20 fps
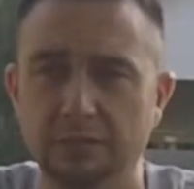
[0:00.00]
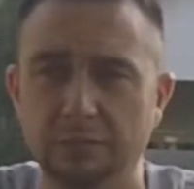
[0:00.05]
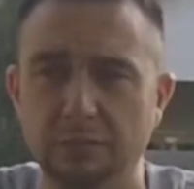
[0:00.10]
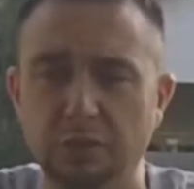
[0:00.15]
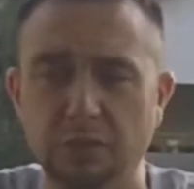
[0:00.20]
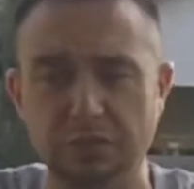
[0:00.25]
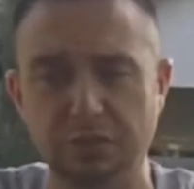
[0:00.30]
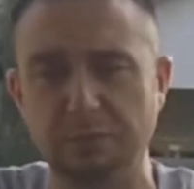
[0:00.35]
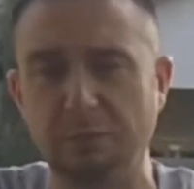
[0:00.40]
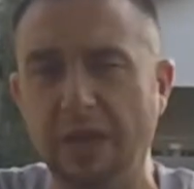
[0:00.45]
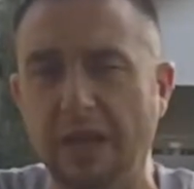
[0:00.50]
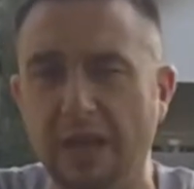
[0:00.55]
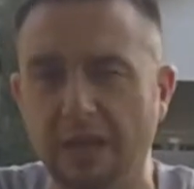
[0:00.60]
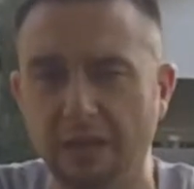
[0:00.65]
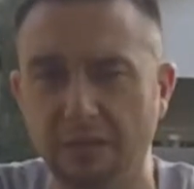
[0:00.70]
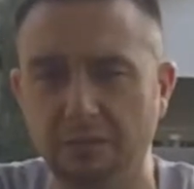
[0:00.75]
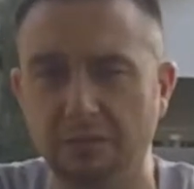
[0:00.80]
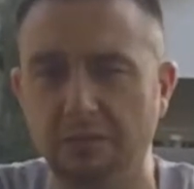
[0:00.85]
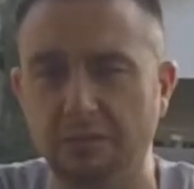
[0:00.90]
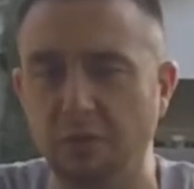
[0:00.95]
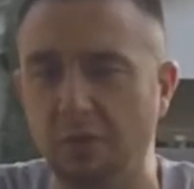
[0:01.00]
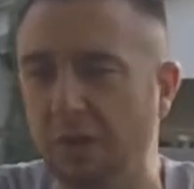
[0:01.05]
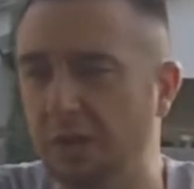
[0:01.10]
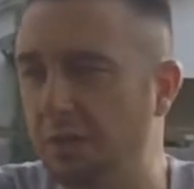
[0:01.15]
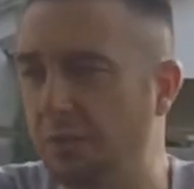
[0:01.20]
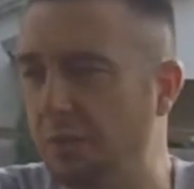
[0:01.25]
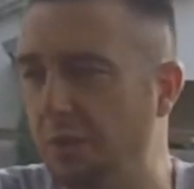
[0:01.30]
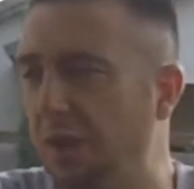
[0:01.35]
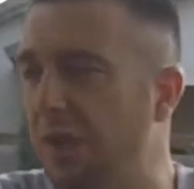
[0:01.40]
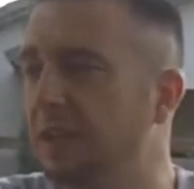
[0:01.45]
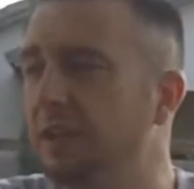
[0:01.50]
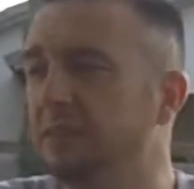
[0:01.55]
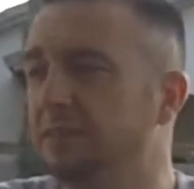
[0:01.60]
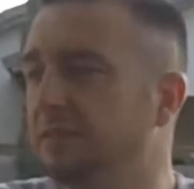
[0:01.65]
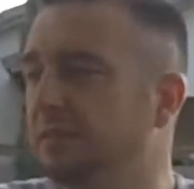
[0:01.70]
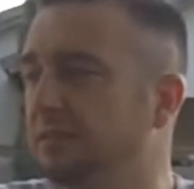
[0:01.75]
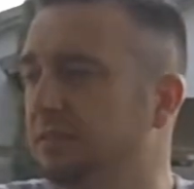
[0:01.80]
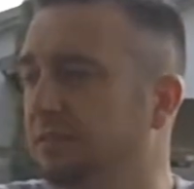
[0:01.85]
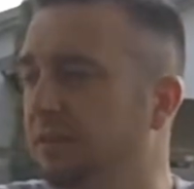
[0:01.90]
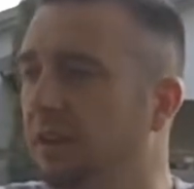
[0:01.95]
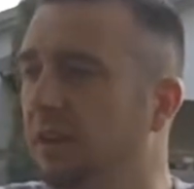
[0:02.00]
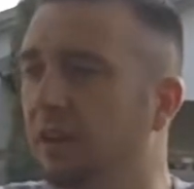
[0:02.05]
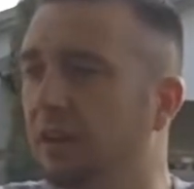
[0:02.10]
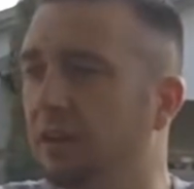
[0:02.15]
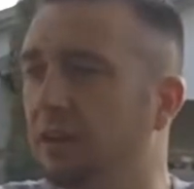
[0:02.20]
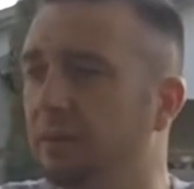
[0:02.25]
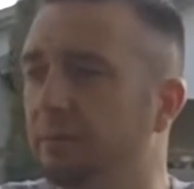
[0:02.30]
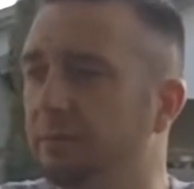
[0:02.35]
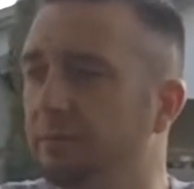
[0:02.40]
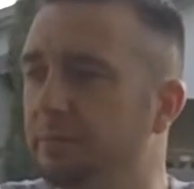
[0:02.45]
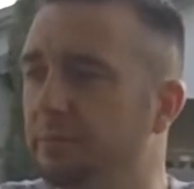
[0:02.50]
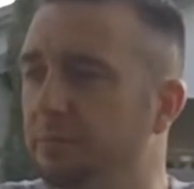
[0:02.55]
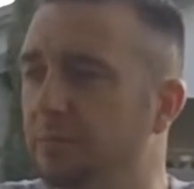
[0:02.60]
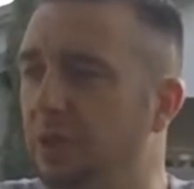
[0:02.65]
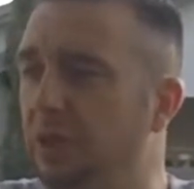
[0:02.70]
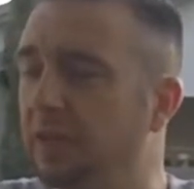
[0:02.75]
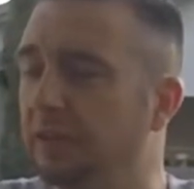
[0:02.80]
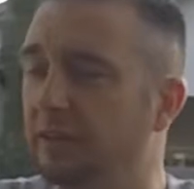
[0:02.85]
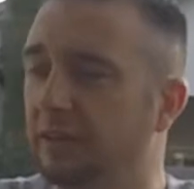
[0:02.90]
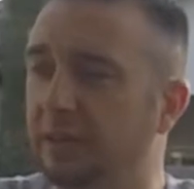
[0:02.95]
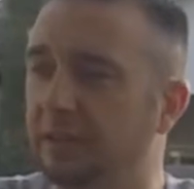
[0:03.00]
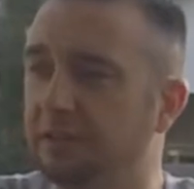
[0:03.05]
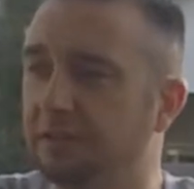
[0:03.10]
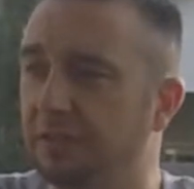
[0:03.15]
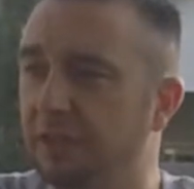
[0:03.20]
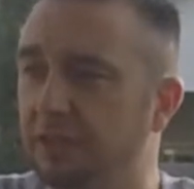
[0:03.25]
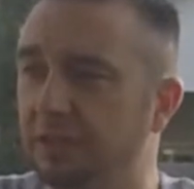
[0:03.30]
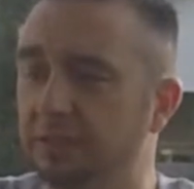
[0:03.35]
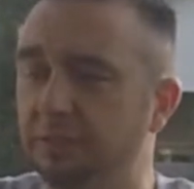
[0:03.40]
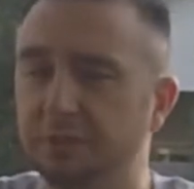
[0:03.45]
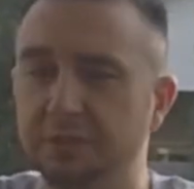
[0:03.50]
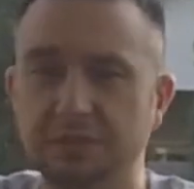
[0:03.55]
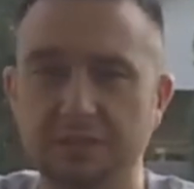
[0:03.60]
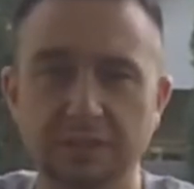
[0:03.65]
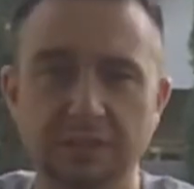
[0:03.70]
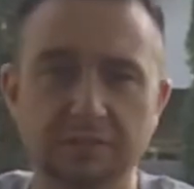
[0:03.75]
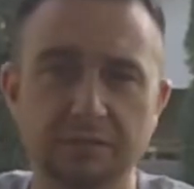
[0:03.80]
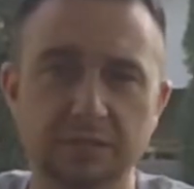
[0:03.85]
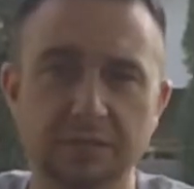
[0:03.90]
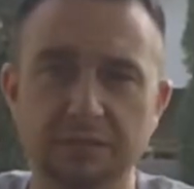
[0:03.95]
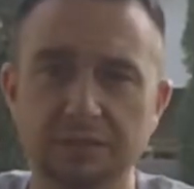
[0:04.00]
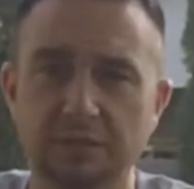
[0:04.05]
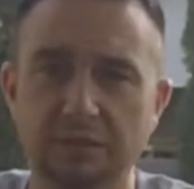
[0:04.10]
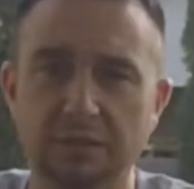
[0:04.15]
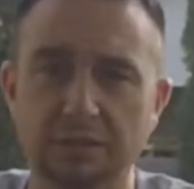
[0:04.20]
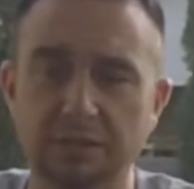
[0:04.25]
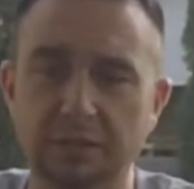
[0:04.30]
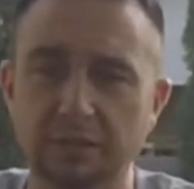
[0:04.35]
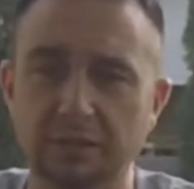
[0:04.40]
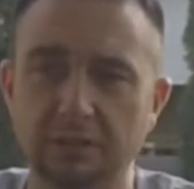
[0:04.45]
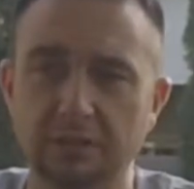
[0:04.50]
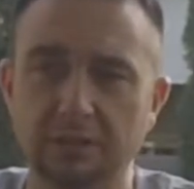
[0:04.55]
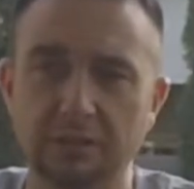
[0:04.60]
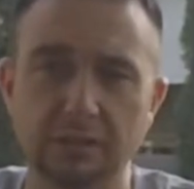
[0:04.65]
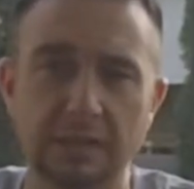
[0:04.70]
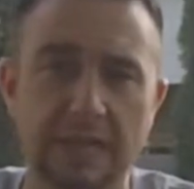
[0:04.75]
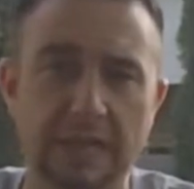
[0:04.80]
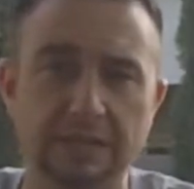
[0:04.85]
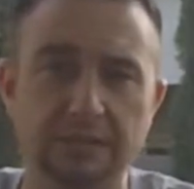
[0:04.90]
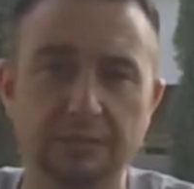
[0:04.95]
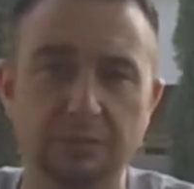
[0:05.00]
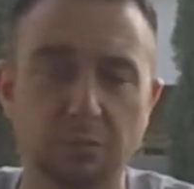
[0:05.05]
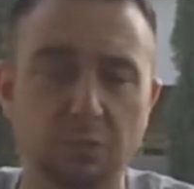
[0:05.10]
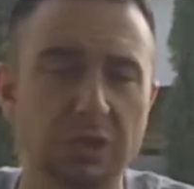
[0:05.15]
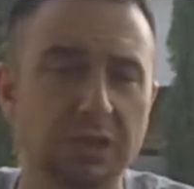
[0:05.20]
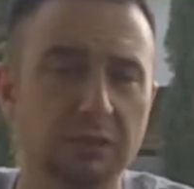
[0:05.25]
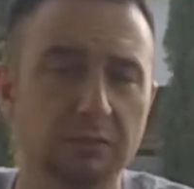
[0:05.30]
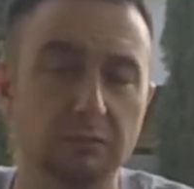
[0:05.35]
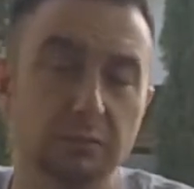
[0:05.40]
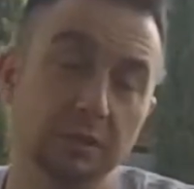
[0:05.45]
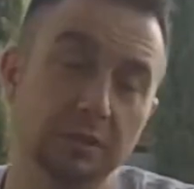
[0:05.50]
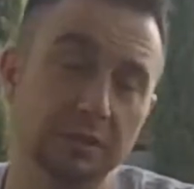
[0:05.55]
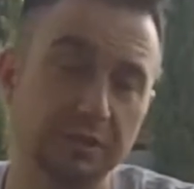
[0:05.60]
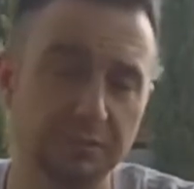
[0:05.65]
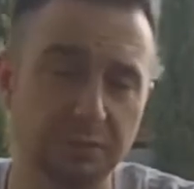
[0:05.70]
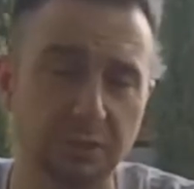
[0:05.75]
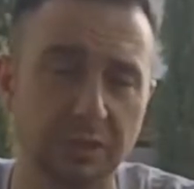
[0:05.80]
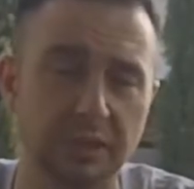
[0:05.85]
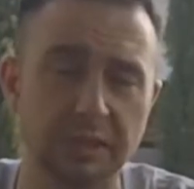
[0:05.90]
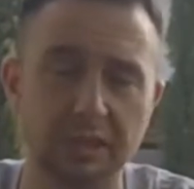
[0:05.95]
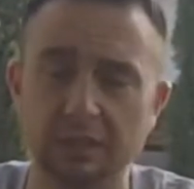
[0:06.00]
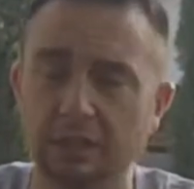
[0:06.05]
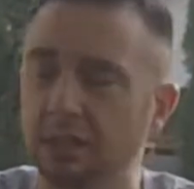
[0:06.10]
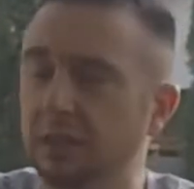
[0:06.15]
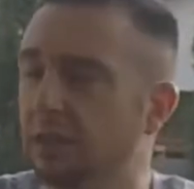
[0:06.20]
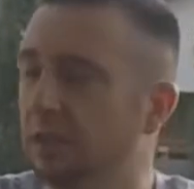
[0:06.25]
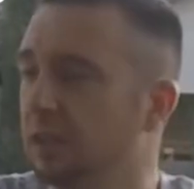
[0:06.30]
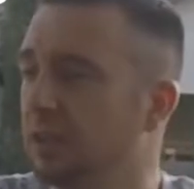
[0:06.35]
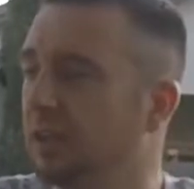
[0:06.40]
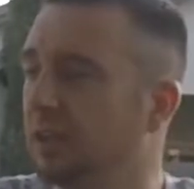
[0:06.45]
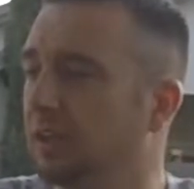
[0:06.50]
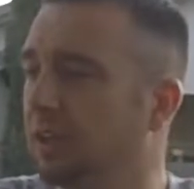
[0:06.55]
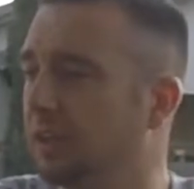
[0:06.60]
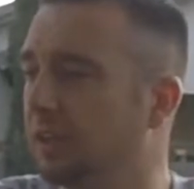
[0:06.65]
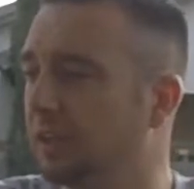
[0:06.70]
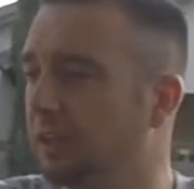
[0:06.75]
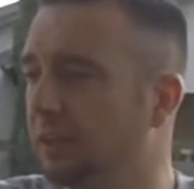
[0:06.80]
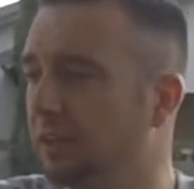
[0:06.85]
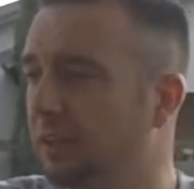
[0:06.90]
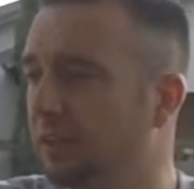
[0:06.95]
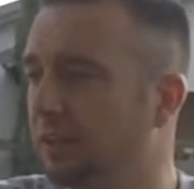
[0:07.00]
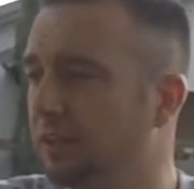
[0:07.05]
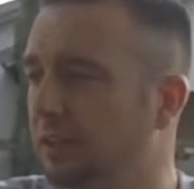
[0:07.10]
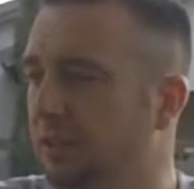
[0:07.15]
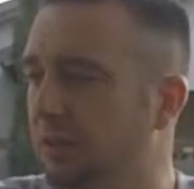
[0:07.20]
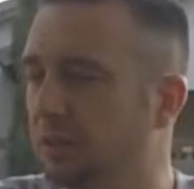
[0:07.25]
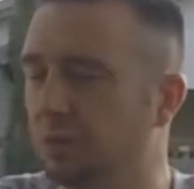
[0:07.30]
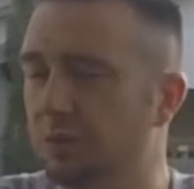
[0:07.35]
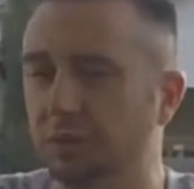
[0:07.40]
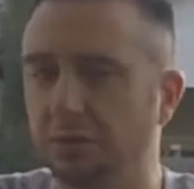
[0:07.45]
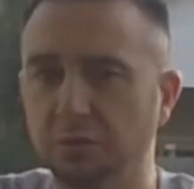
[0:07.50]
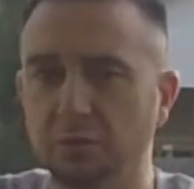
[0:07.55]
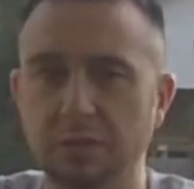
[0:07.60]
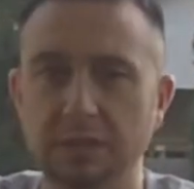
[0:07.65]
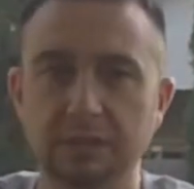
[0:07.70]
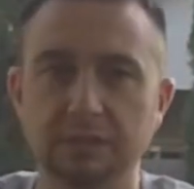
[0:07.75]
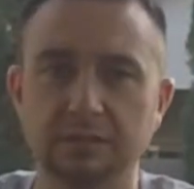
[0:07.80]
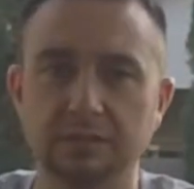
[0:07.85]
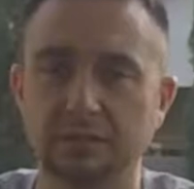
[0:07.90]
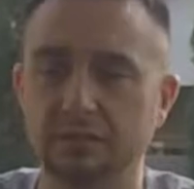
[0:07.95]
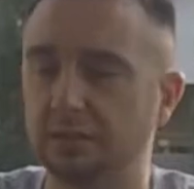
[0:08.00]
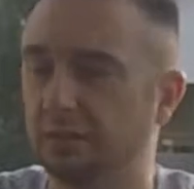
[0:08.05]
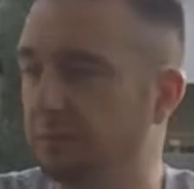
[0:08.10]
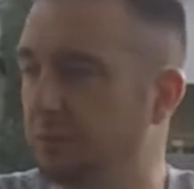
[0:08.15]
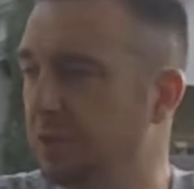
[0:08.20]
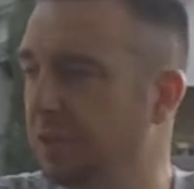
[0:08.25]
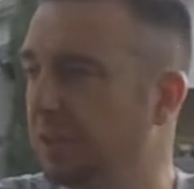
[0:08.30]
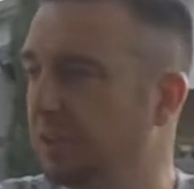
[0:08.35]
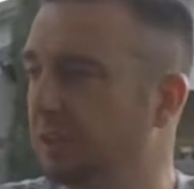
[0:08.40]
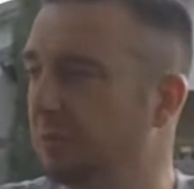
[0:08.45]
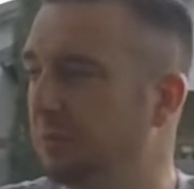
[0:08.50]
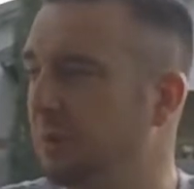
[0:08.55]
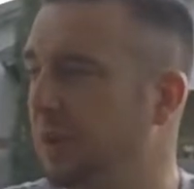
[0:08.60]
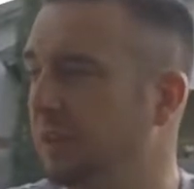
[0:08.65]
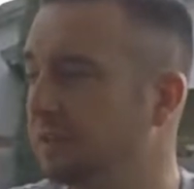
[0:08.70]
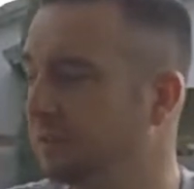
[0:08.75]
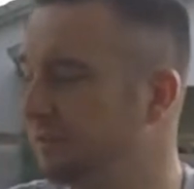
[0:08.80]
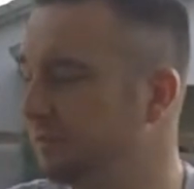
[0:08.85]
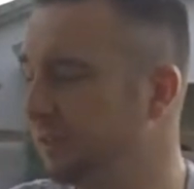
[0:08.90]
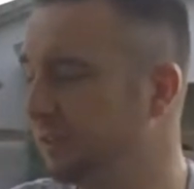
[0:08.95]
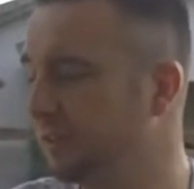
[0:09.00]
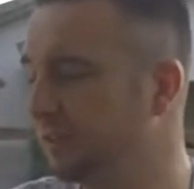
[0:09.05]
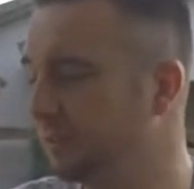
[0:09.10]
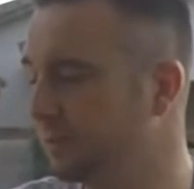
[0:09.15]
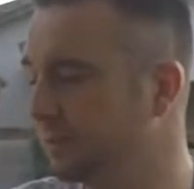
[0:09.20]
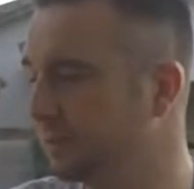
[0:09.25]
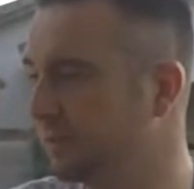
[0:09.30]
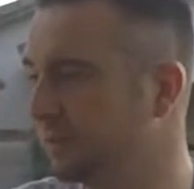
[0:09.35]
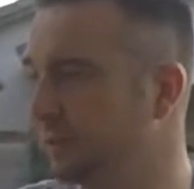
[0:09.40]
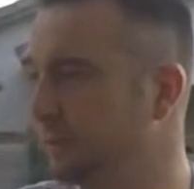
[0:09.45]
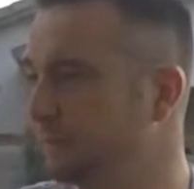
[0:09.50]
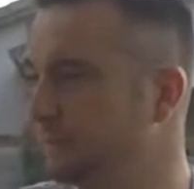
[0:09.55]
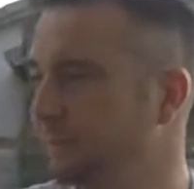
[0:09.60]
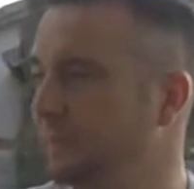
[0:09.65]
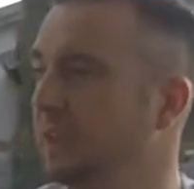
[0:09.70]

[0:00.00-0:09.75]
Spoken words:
pushed back quite a ways, but I finally received these earlier last week, well this week, and I wanted to wait to make an unboxing video, so